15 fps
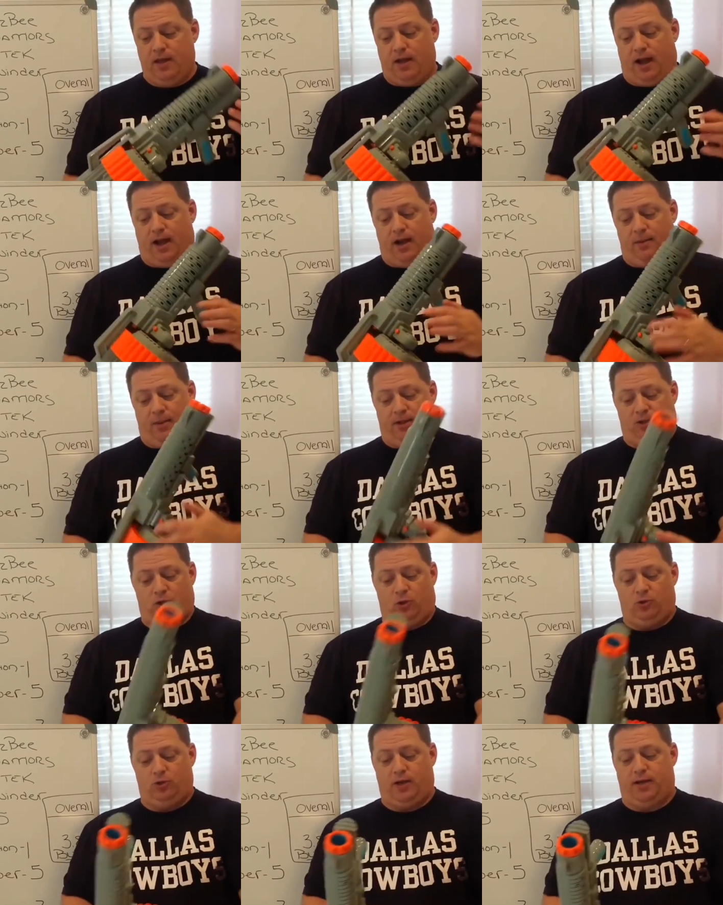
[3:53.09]
Um, I
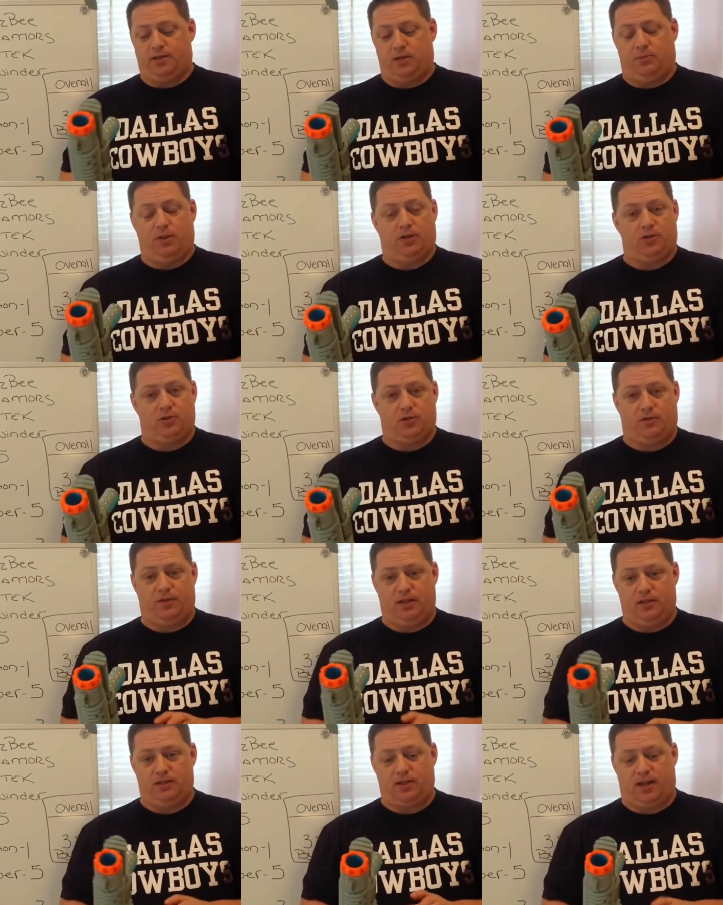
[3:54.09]
showed you guys the pictures of
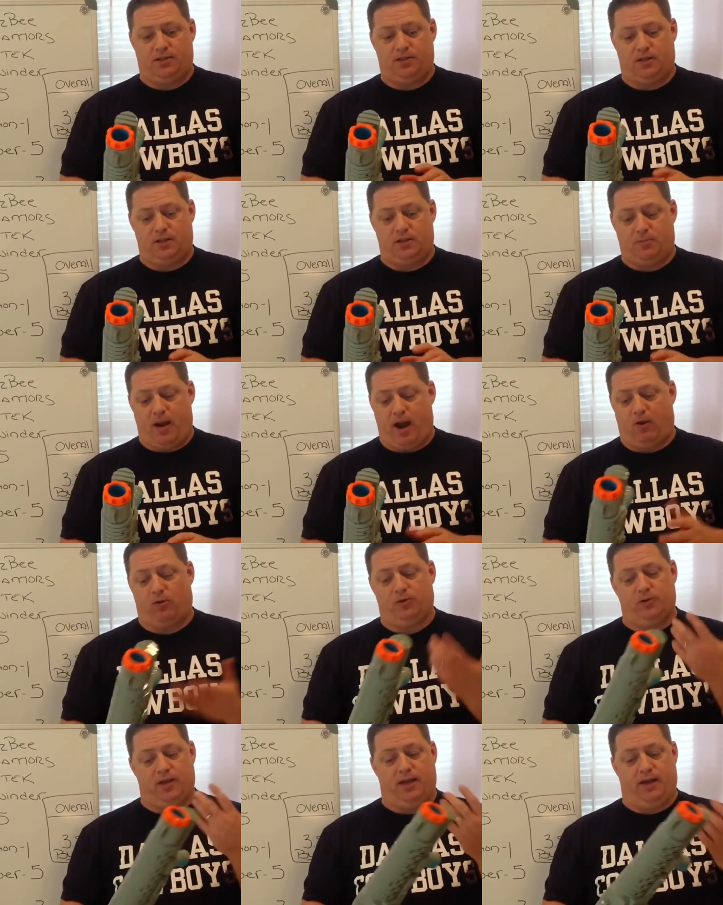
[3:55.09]
the insides of these
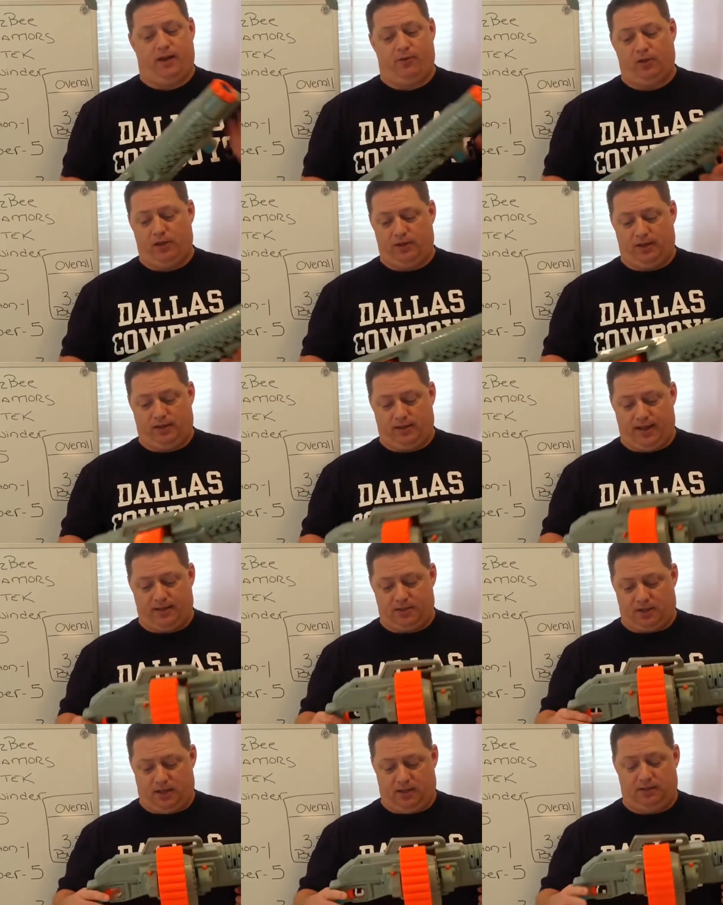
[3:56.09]
barrels, and I really think
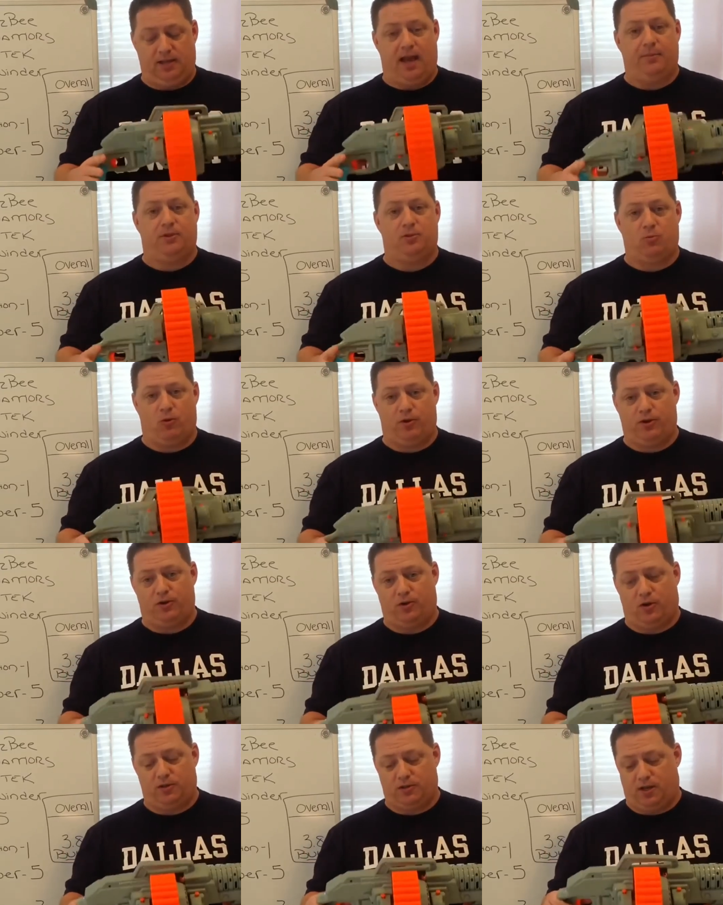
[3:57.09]
that's going to damage more of your
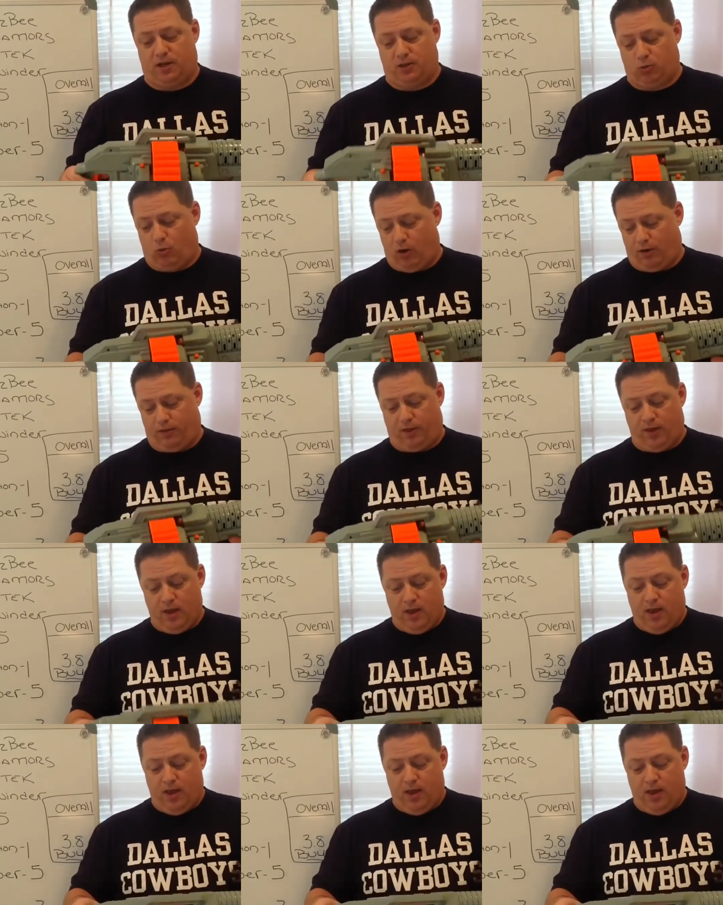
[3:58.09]
darts than it's worth.